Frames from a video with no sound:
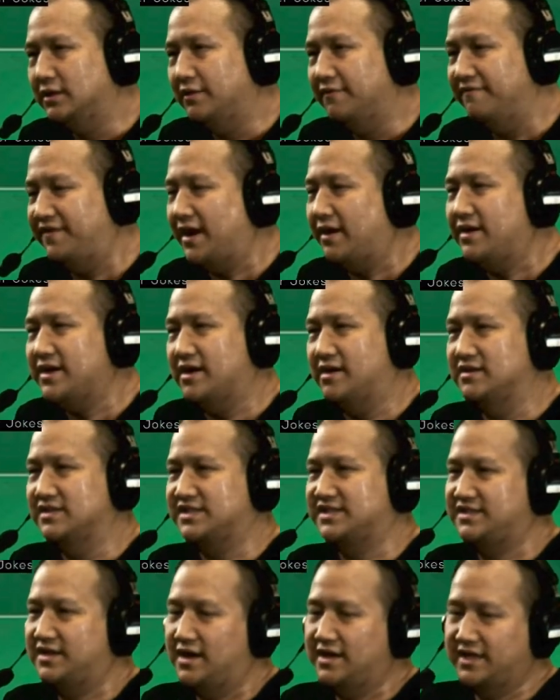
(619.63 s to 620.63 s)
very
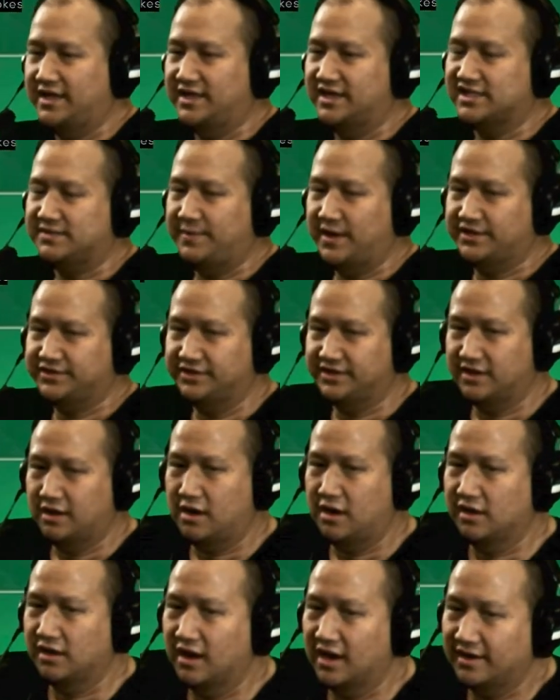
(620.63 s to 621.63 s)
unstudied, especially in the
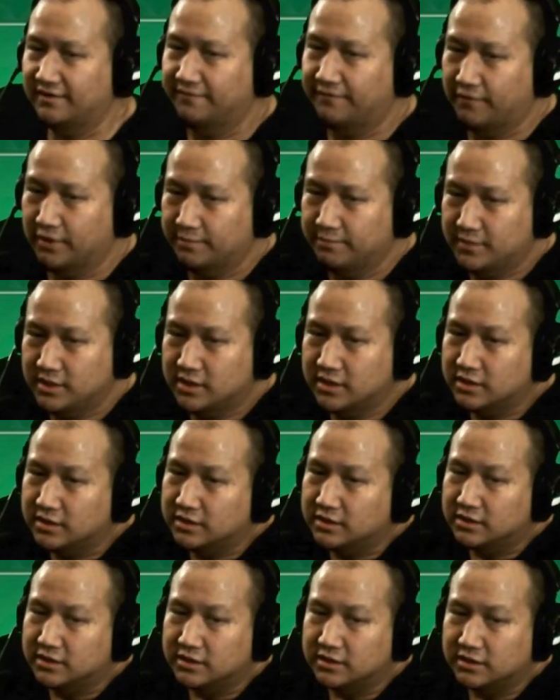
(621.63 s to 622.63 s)
online form.
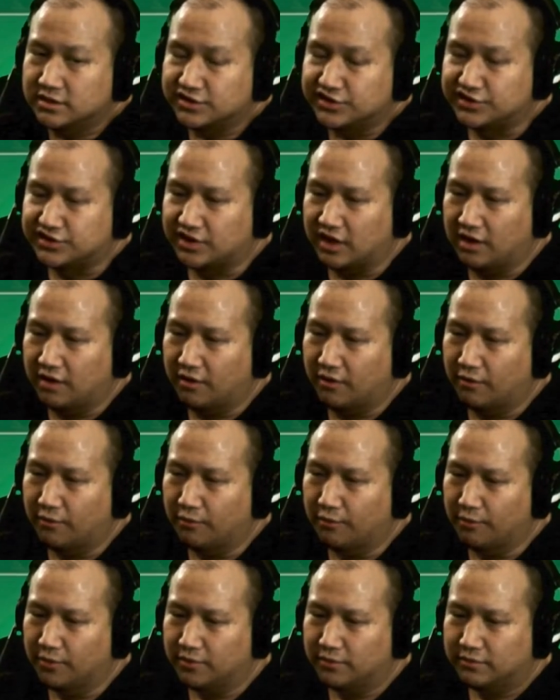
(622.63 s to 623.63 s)

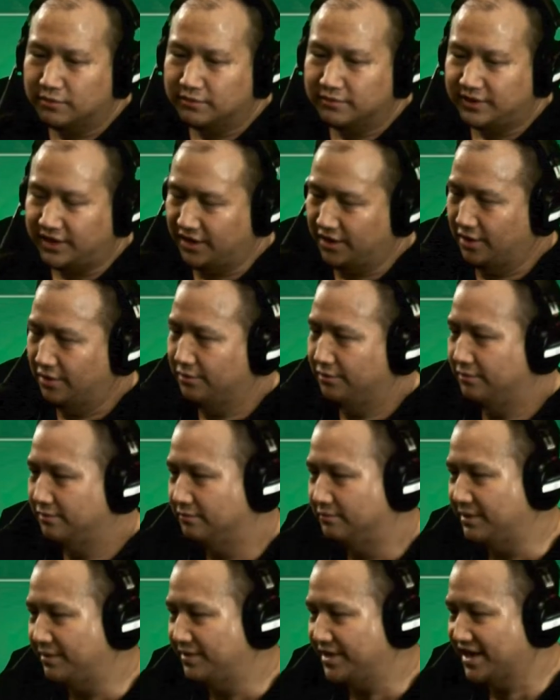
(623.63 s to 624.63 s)
So, you know,
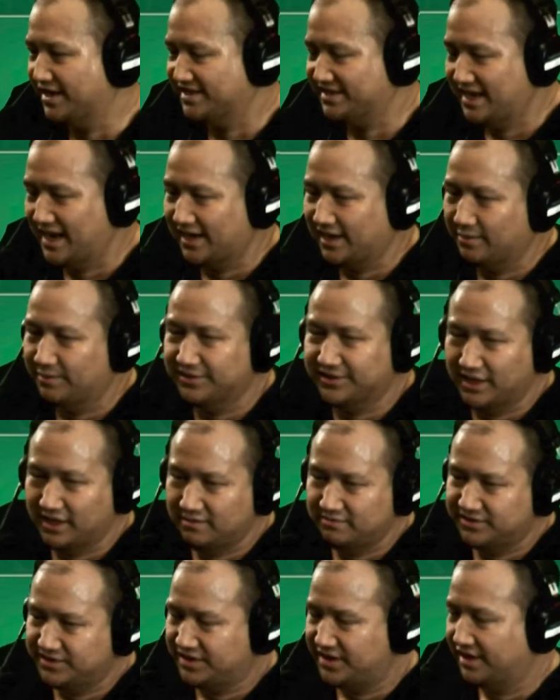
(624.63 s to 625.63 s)
we would get stacked a couple
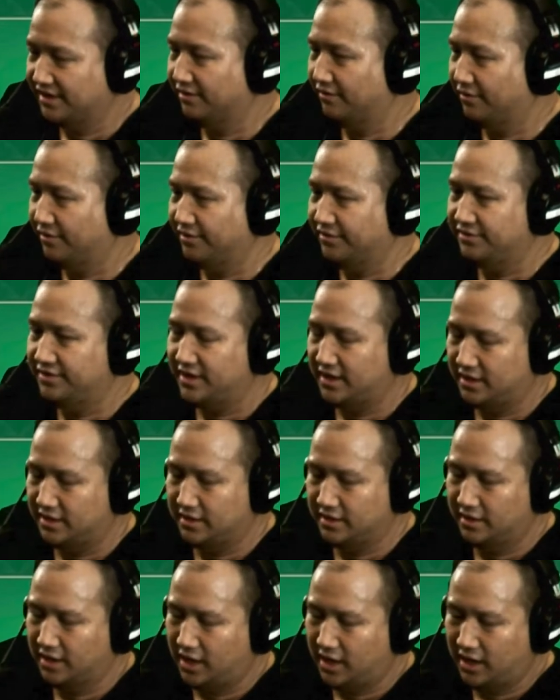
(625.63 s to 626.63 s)
times, you learn,
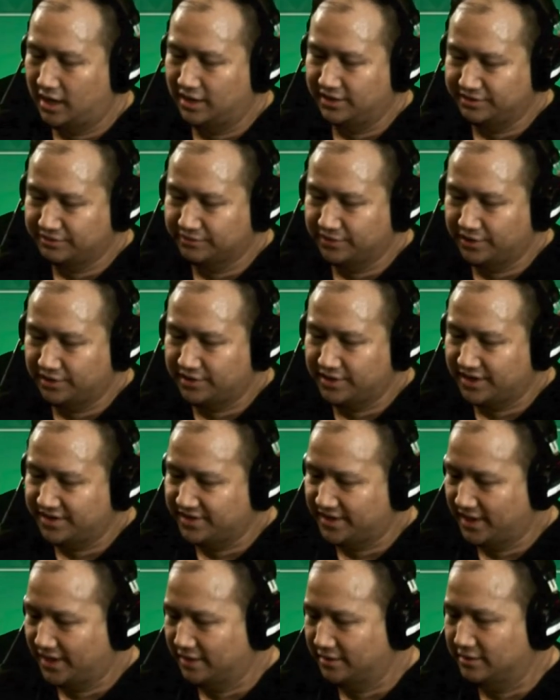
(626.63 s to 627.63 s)
and
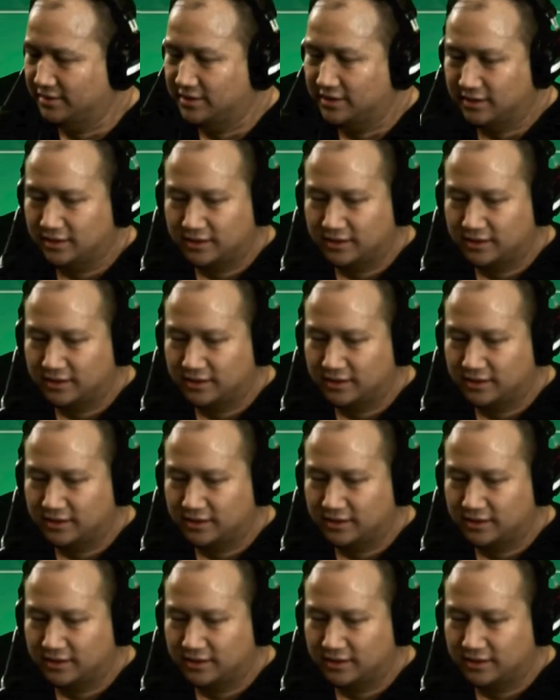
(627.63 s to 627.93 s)
then